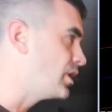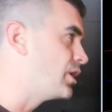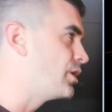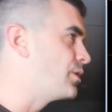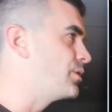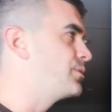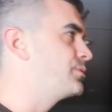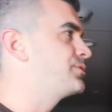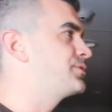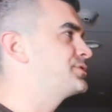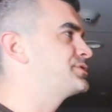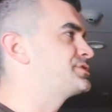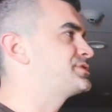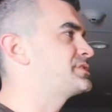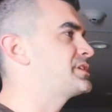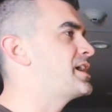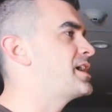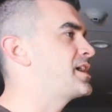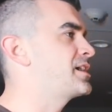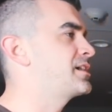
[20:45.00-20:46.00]

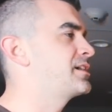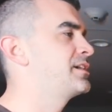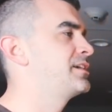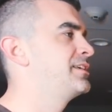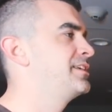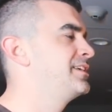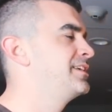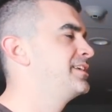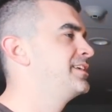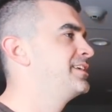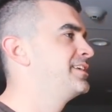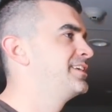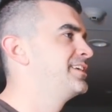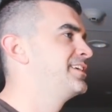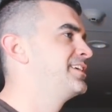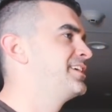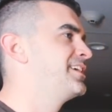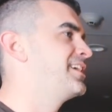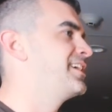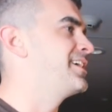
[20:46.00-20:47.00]
Overstock.
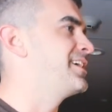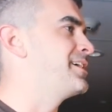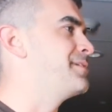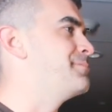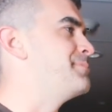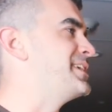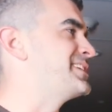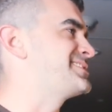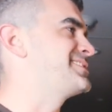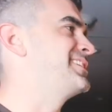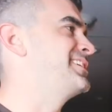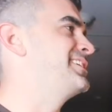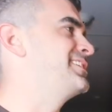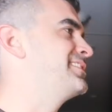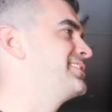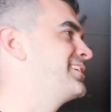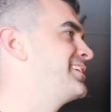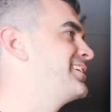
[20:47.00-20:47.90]
I missed it.